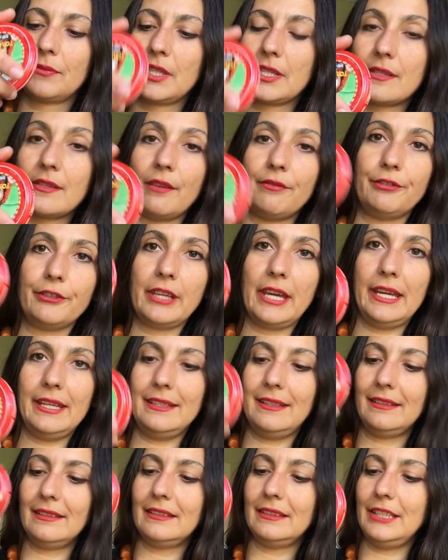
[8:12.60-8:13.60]

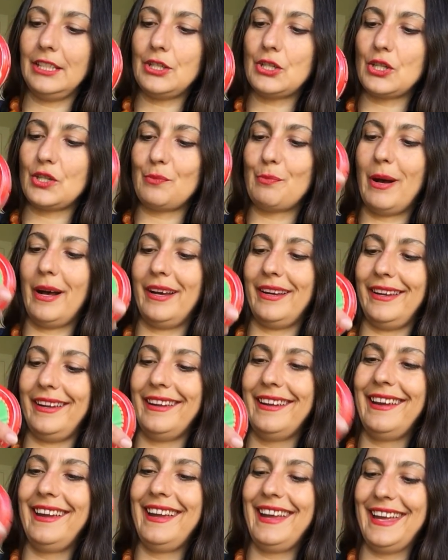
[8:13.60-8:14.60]
suffocating the leeches by
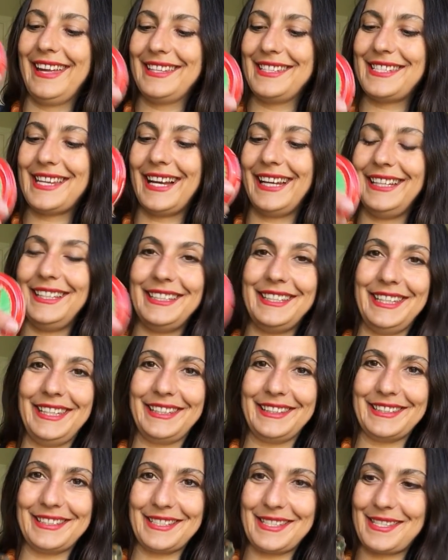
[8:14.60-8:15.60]

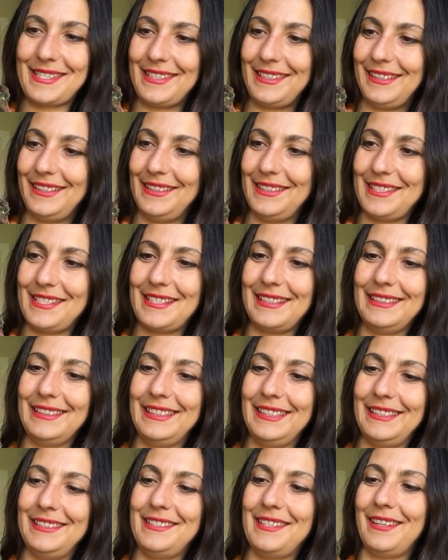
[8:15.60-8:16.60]
tightening this
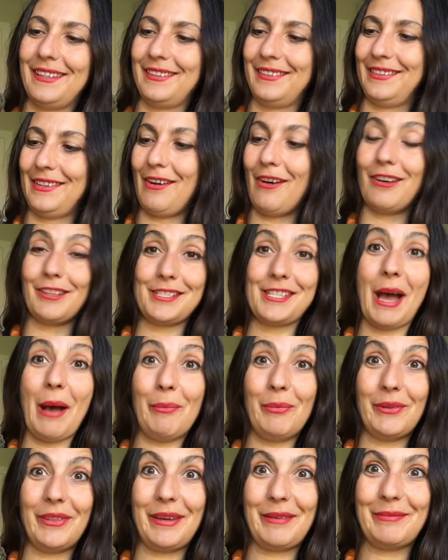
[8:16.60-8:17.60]
lid on
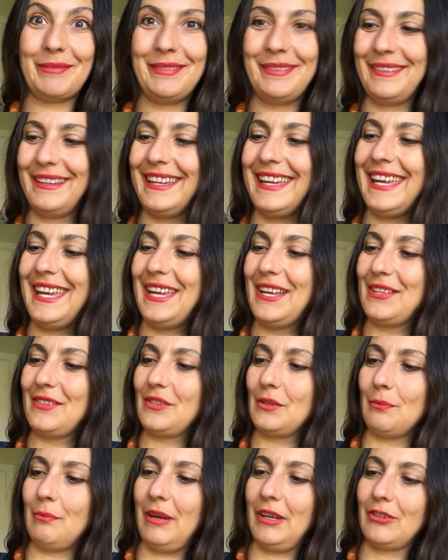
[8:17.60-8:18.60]
top of them.
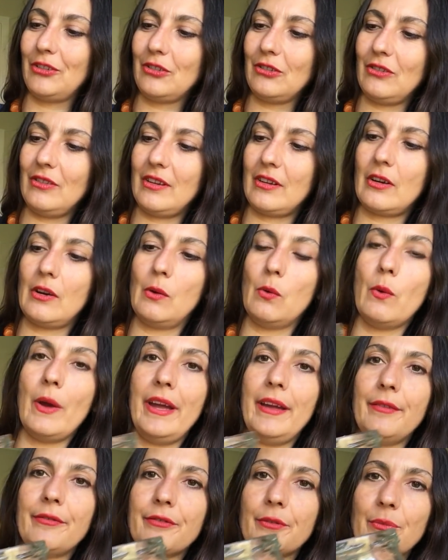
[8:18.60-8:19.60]
So make sure they're
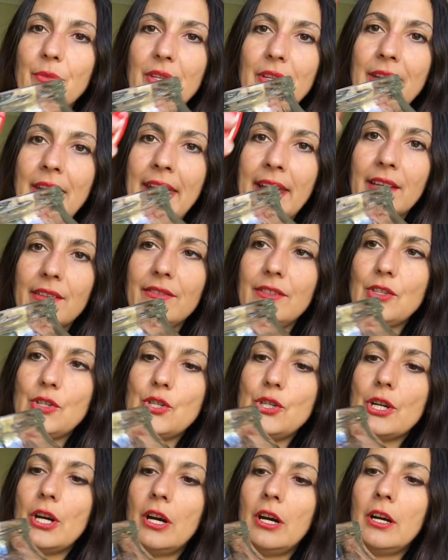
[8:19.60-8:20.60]
away from the neck of the
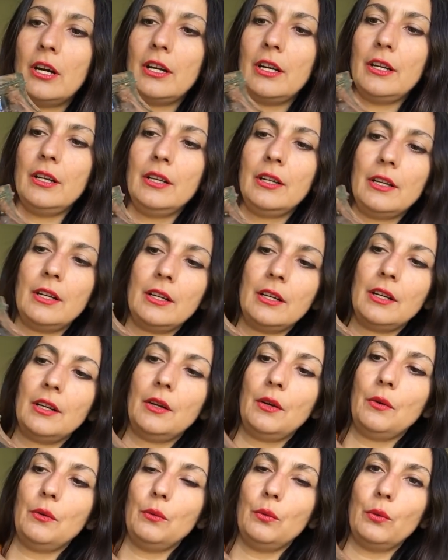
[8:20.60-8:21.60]
jar
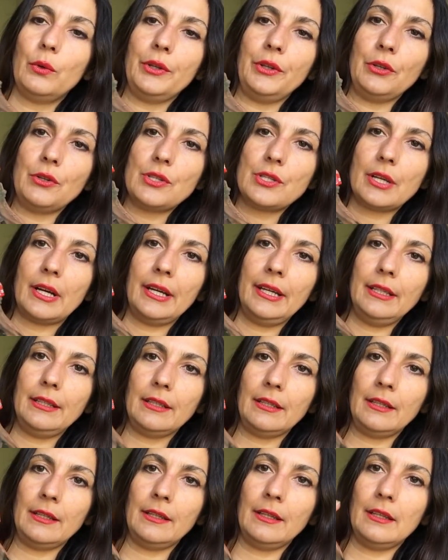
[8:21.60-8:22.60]
when you
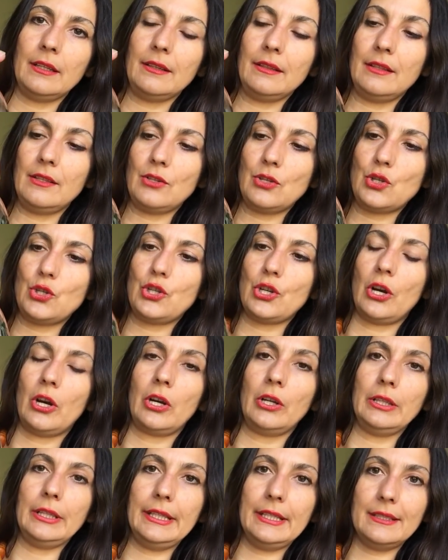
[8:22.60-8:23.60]
tighten the
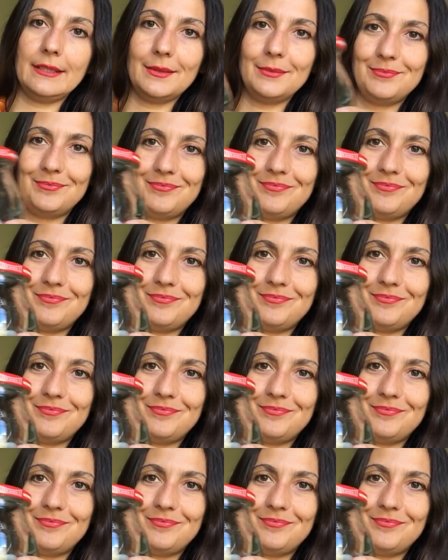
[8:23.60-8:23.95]
jar lid.